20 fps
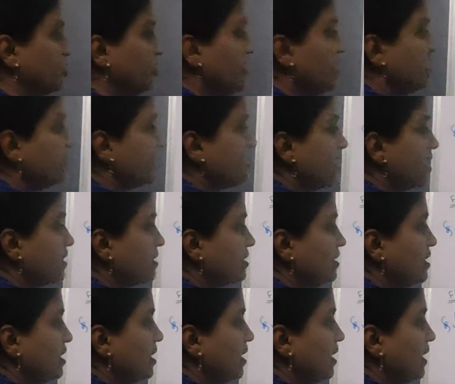So these are
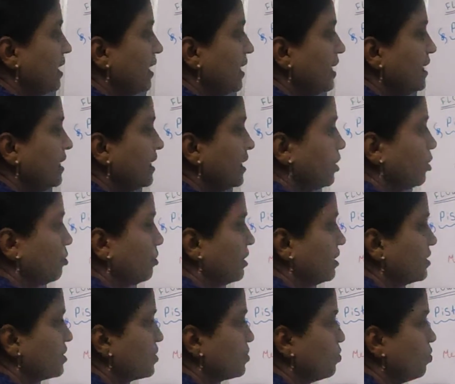the
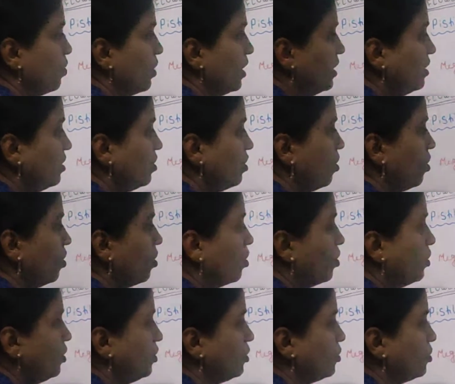integuments, one
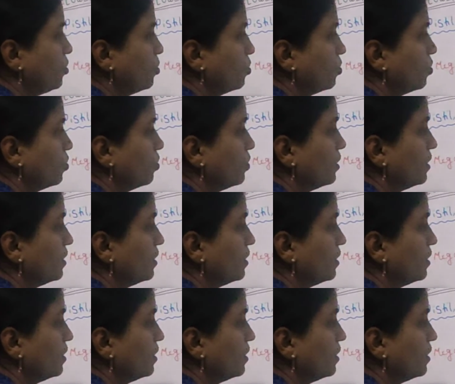or two.